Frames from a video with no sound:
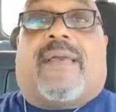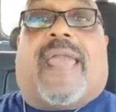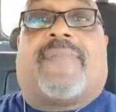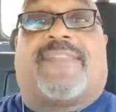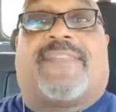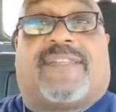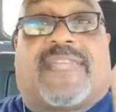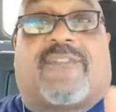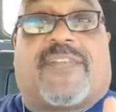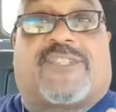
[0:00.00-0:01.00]
Then the
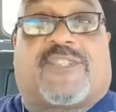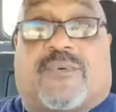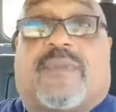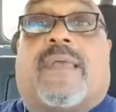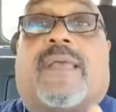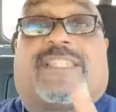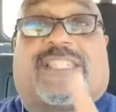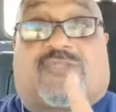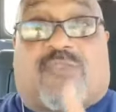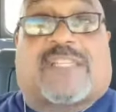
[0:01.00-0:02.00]
devil hits you.
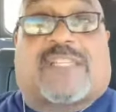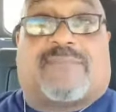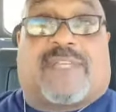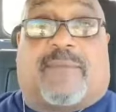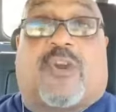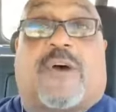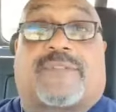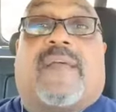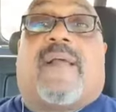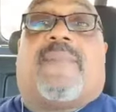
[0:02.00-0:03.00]
Stress comes in because
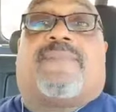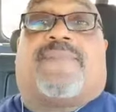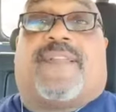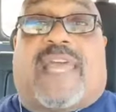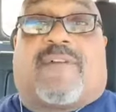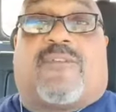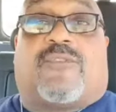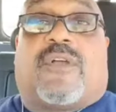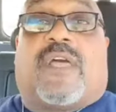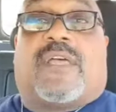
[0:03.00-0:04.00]
the
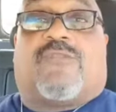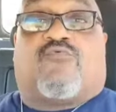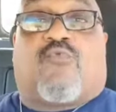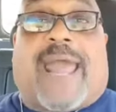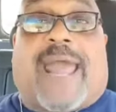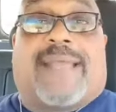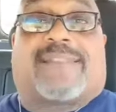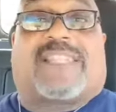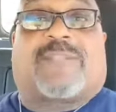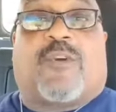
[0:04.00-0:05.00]
devil rides
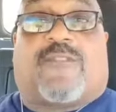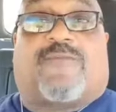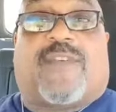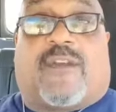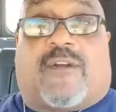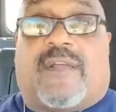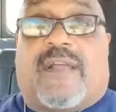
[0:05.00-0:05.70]
the spirit of fear.